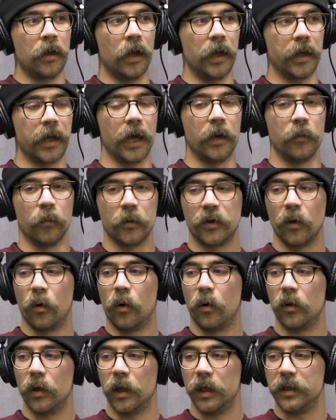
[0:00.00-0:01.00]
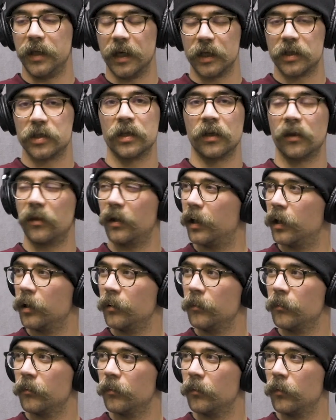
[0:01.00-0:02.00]
again, with the whole addiction
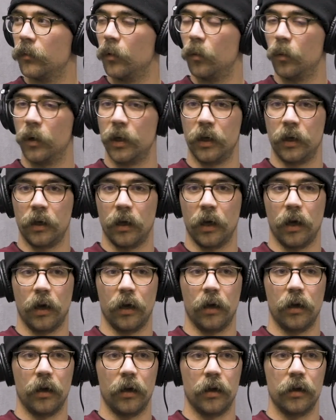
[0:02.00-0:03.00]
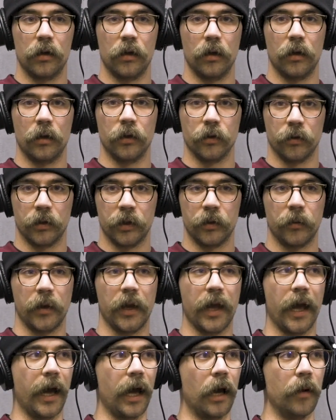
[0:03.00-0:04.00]
thing, when you're in
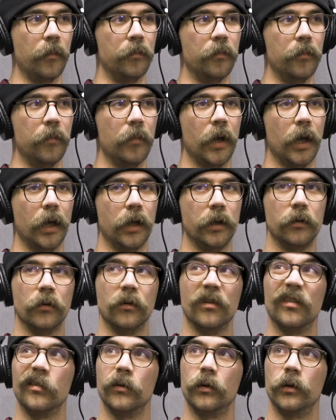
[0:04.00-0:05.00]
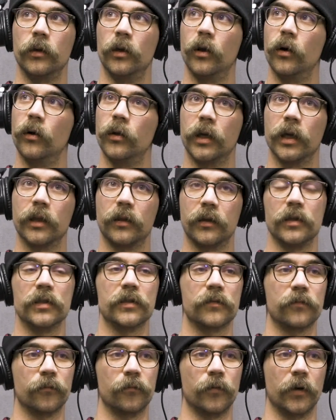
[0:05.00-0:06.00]
rehab and, you know, you get
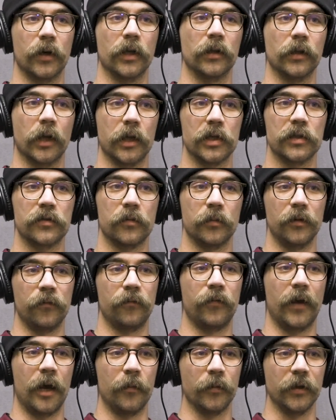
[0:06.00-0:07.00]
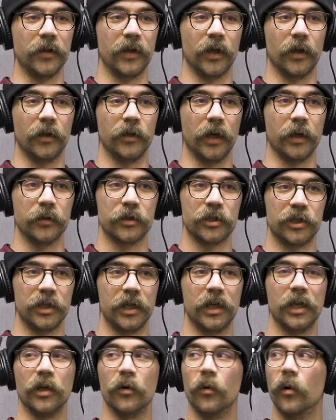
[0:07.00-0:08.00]
these fucking letters from your family telling you how
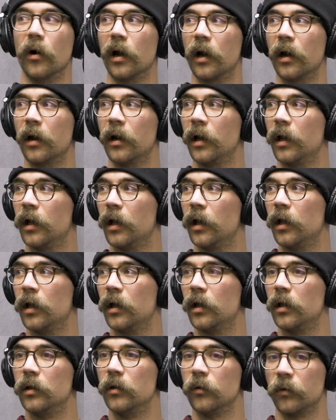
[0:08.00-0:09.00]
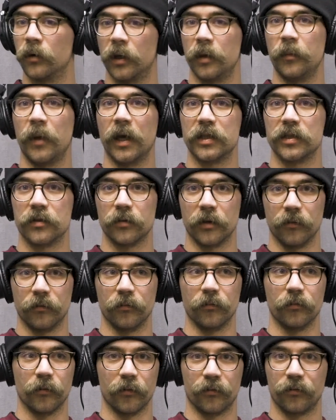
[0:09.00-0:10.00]
shitty you are, it really makes you
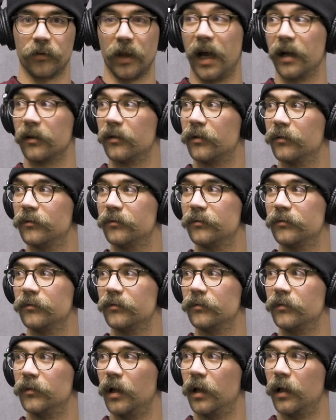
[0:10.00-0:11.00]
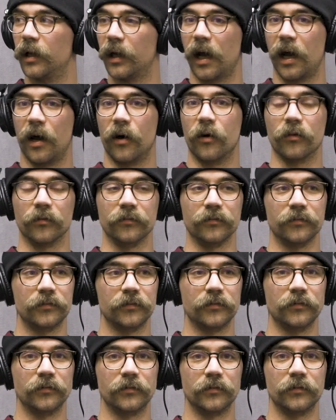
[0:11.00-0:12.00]
reflect. Like, how
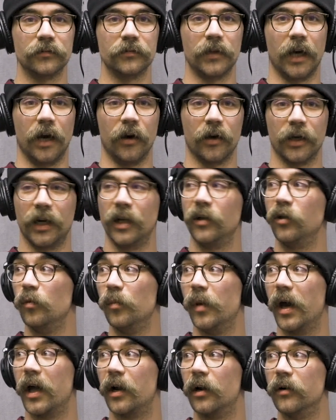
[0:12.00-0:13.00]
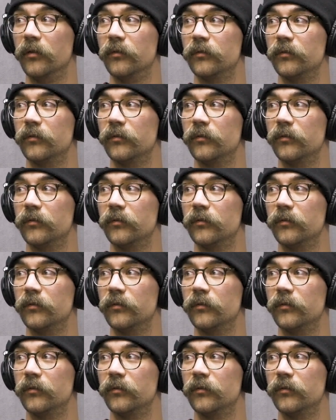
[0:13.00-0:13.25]
can I do better?